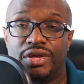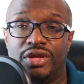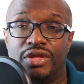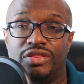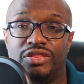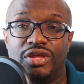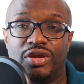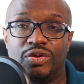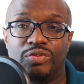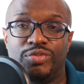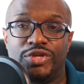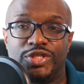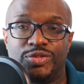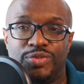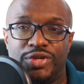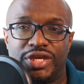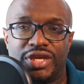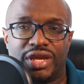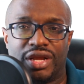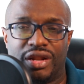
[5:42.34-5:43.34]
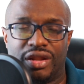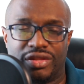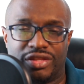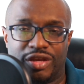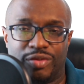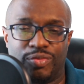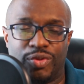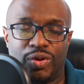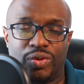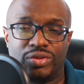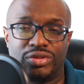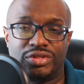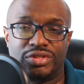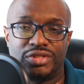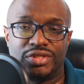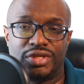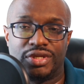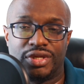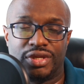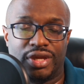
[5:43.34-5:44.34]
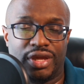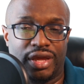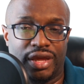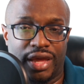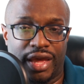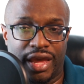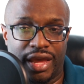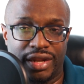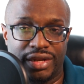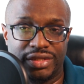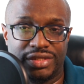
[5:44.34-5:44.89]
they would be speaking a lot about Haile